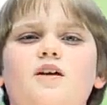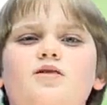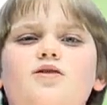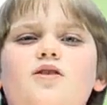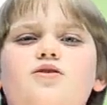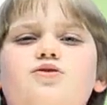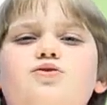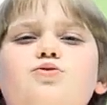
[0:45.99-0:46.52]

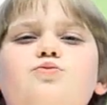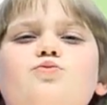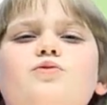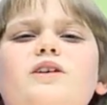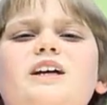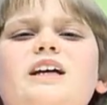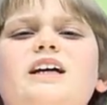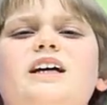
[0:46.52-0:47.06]
The
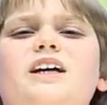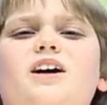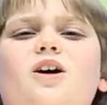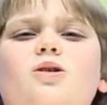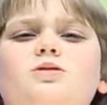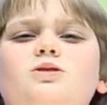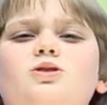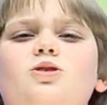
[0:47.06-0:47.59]
three
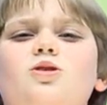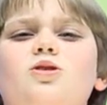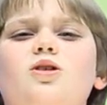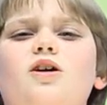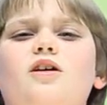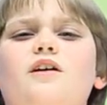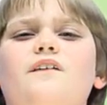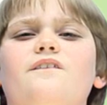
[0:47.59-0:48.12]
goats
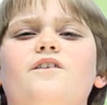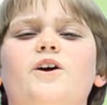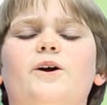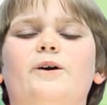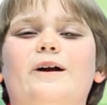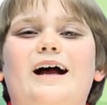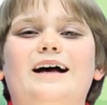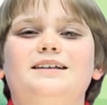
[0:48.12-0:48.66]
look for
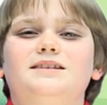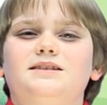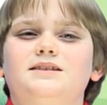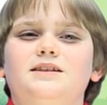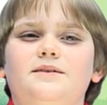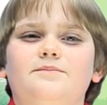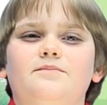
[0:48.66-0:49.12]
grass.